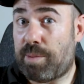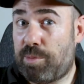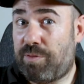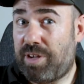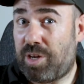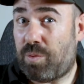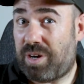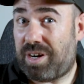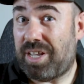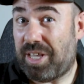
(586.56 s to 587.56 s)
a buffet
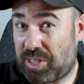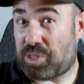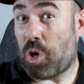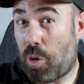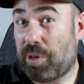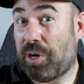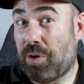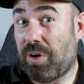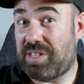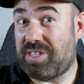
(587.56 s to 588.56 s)
where it's common knowledge